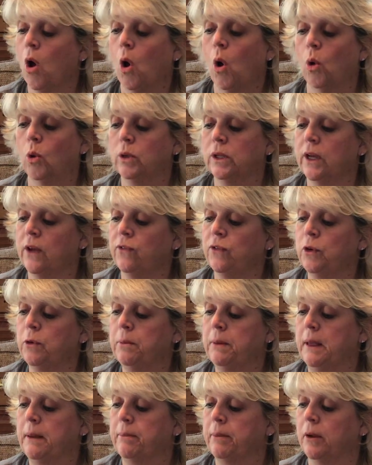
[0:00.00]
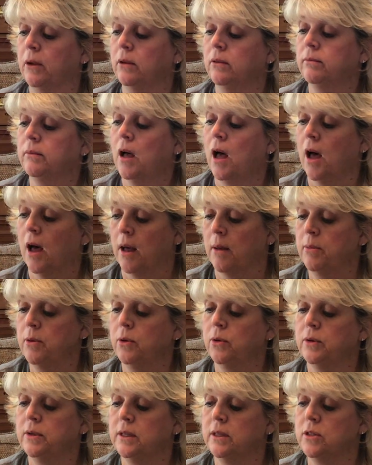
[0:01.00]
Only a few people, Ub,
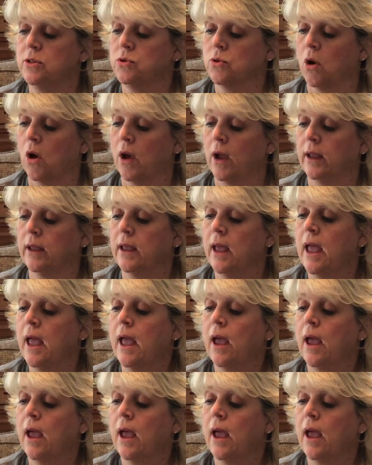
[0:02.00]
who did the drawing,